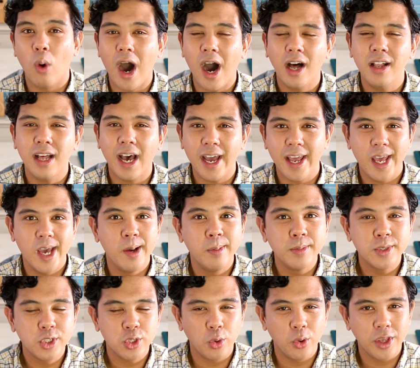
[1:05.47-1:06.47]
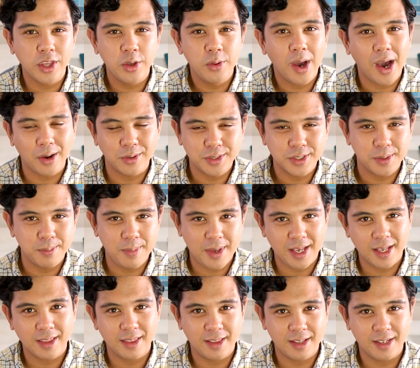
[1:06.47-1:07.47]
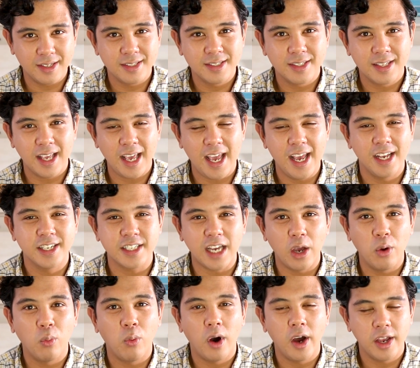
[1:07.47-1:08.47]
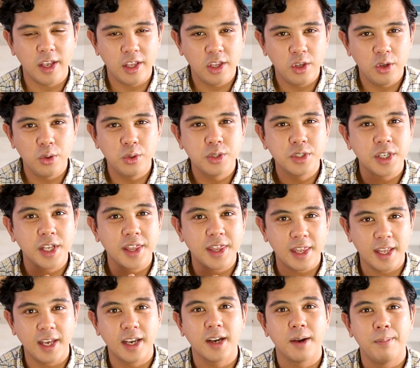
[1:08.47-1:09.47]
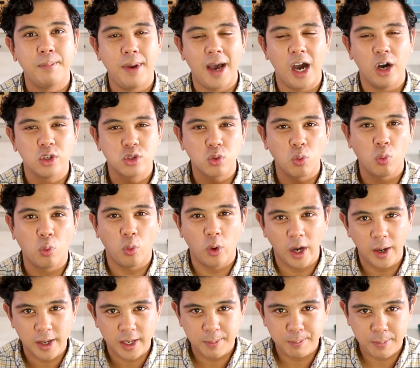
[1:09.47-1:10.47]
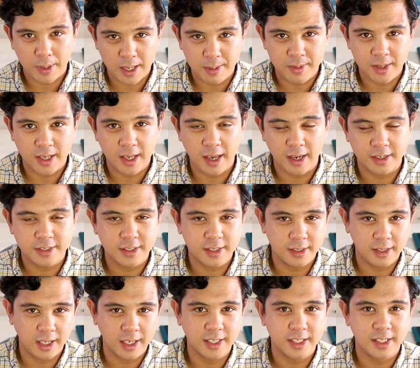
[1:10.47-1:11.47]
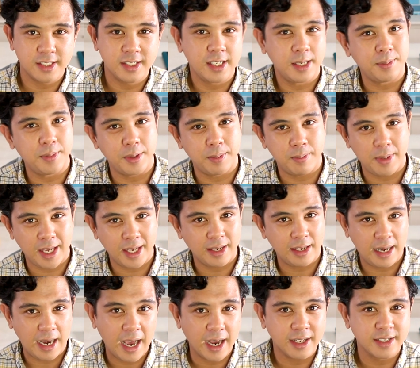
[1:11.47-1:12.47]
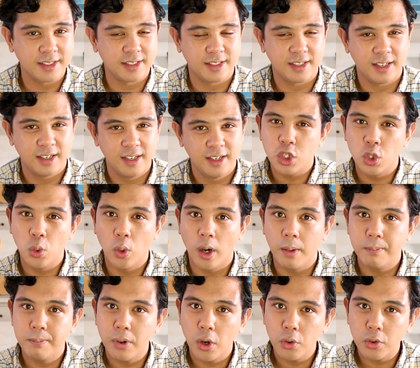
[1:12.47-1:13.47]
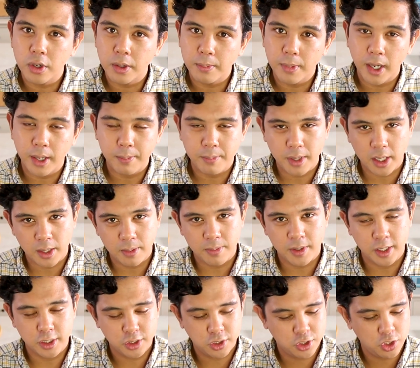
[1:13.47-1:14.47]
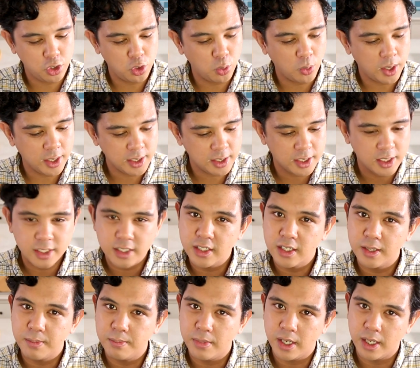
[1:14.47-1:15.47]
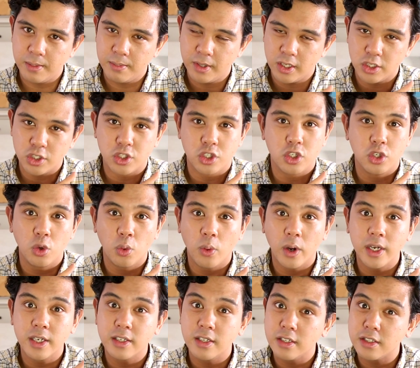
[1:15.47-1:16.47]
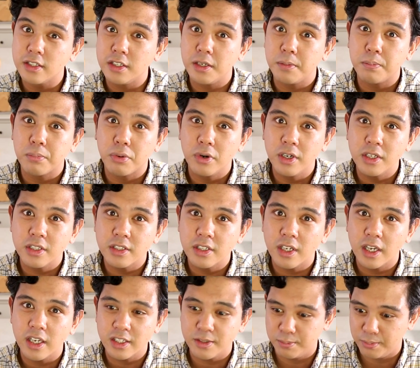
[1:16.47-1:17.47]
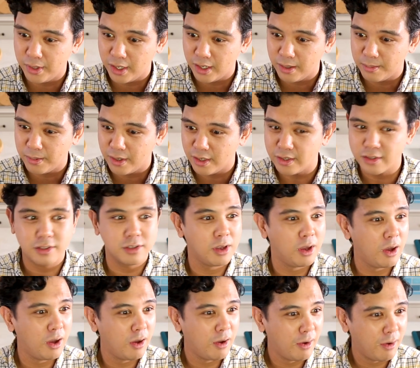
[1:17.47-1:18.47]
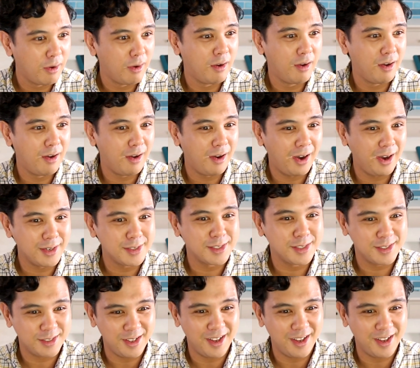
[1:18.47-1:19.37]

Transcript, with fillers: while I am showing you how to make these cakes, I want you to think about what baby cakes you'd like to see me make next. Do you want Pokemon babies? Do you want Disney babies? Do you want Disney princess babies? I just